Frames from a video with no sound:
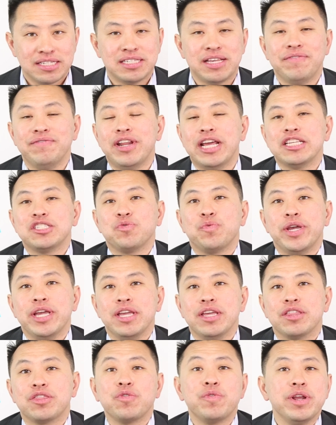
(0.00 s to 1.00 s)
seven days a
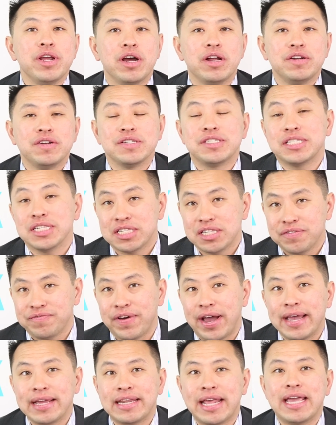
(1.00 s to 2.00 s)
week,
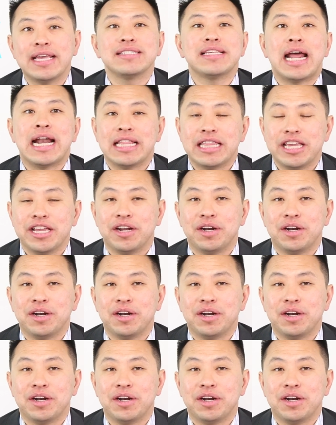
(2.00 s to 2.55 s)
365 days out of the